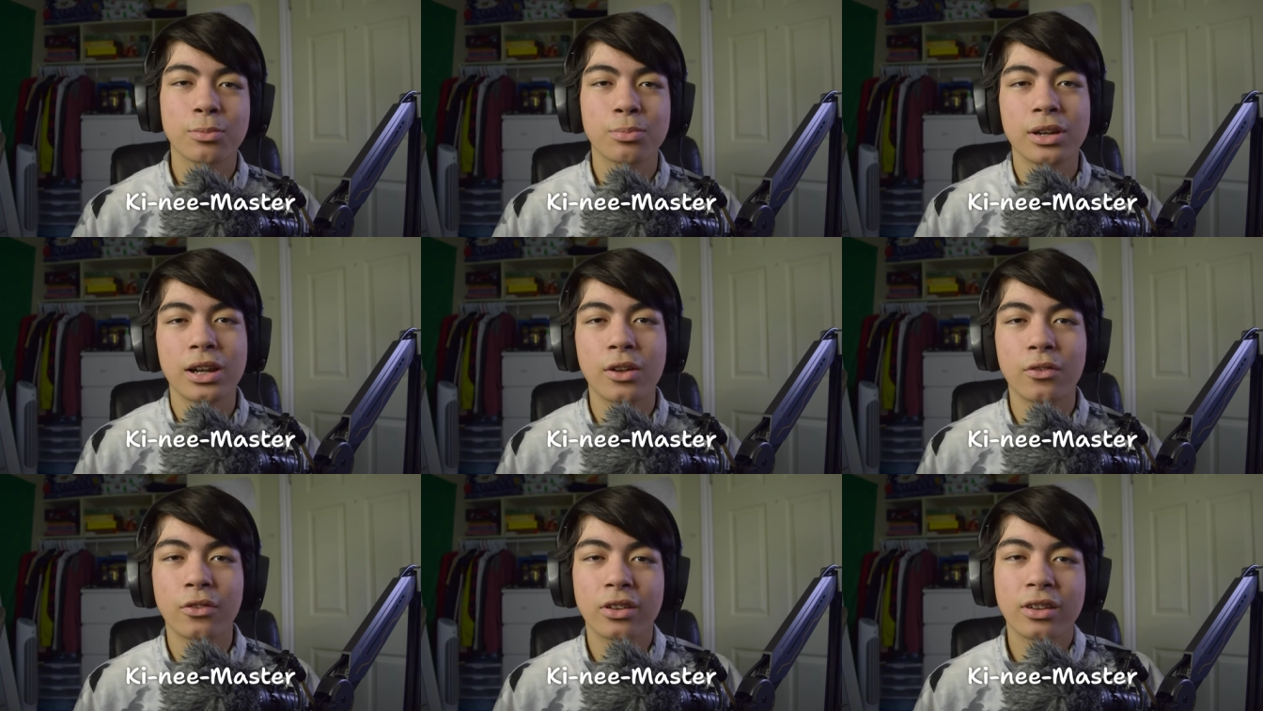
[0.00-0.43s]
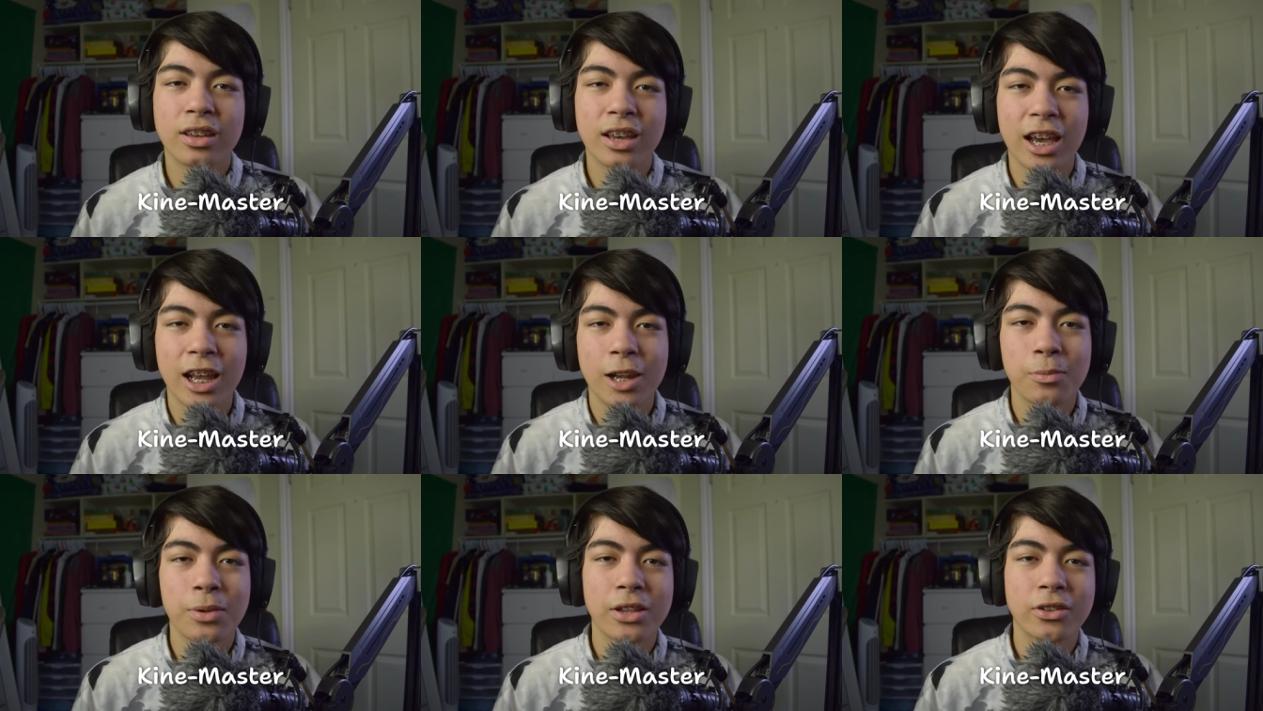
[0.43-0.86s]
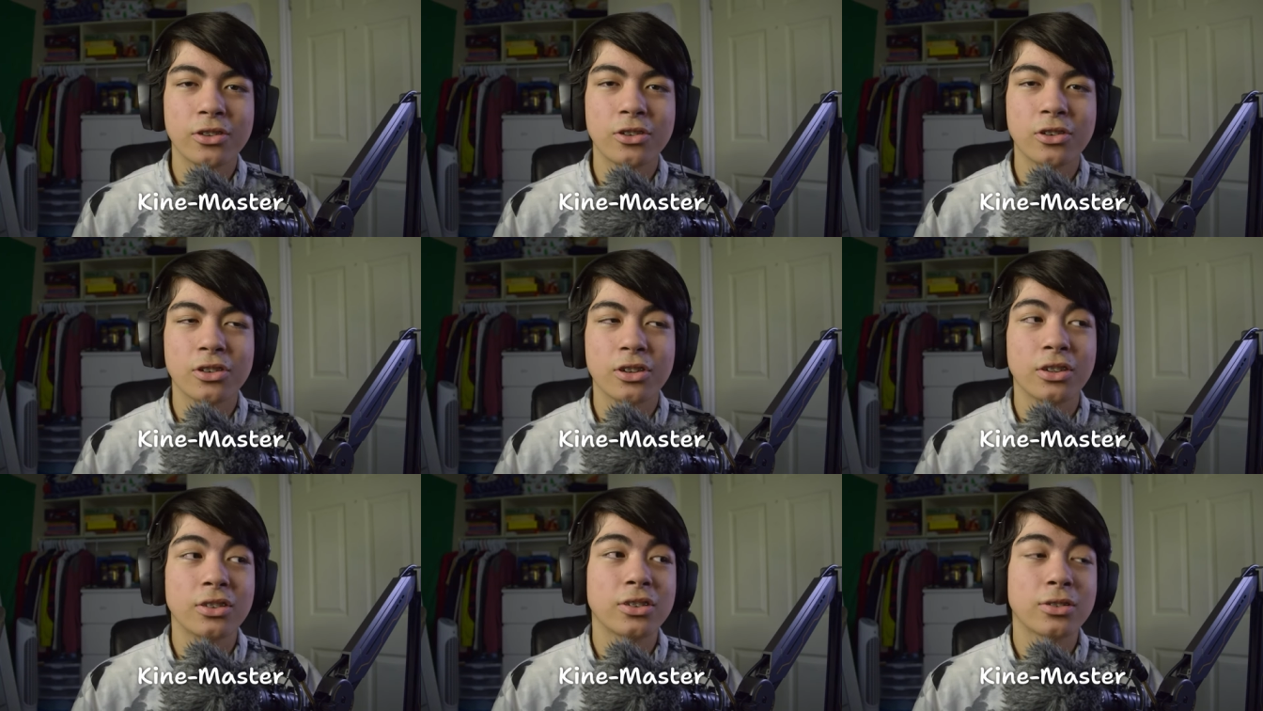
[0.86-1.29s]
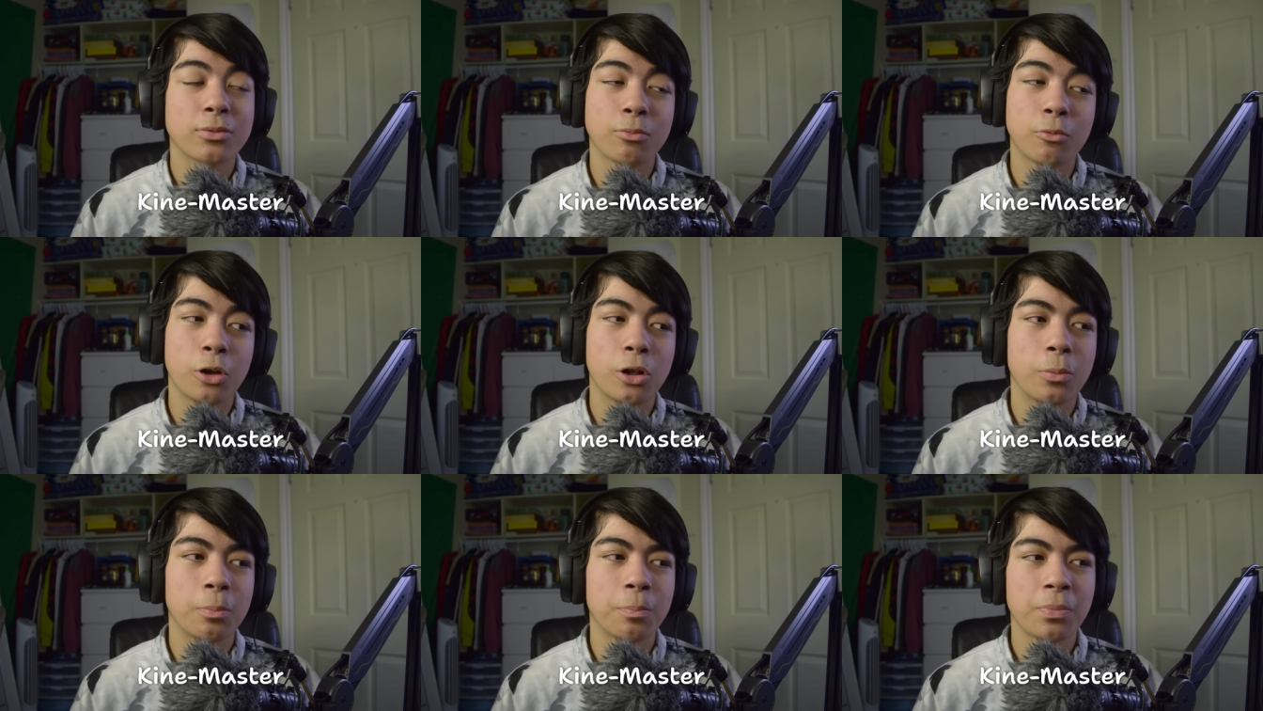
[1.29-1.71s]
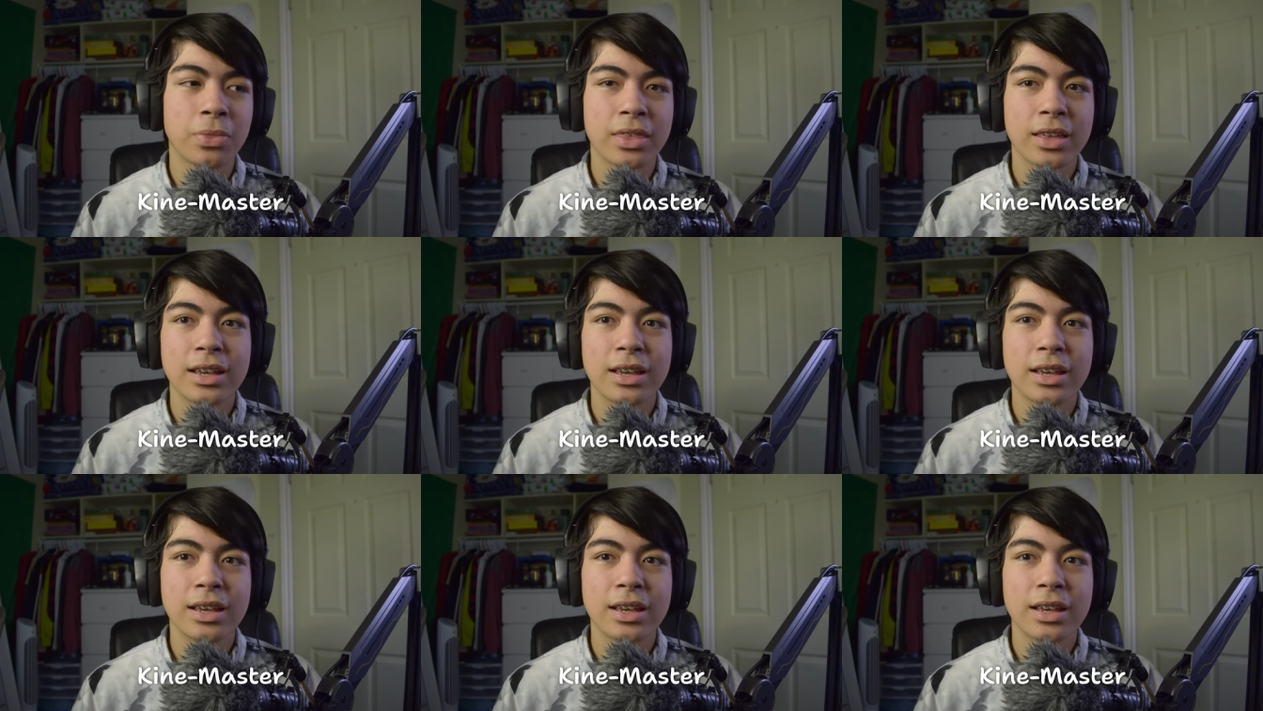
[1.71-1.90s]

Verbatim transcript: to pronounce it KindMaster because, well,